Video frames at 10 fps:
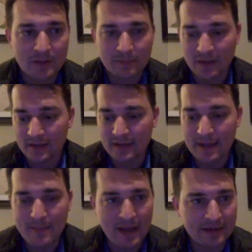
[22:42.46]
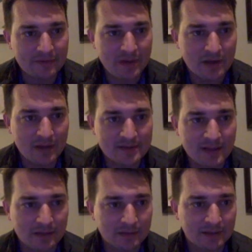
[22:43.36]
But the impact after the dust
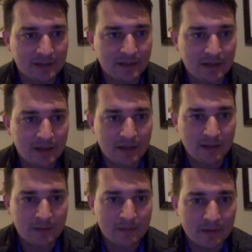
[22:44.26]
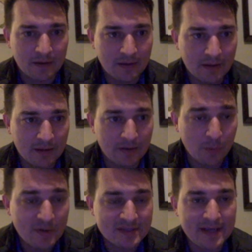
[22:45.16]
settled, there
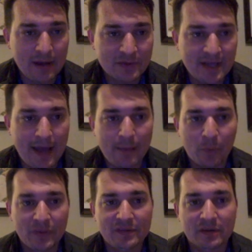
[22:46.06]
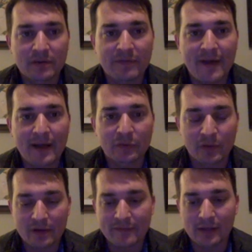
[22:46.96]
was downtime when the certain files were
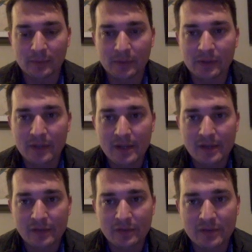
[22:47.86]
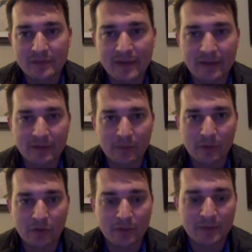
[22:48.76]
unavailable. So these files that were
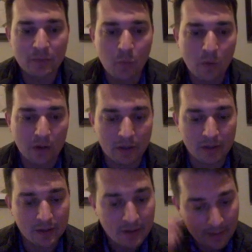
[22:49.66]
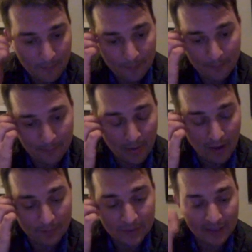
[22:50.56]
encrypted were
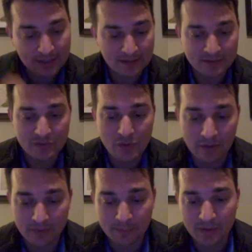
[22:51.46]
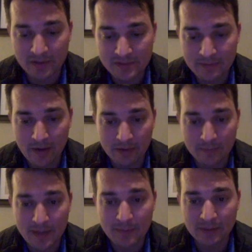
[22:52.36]
public to other
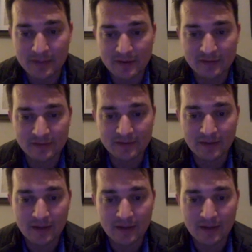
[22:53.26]
people in this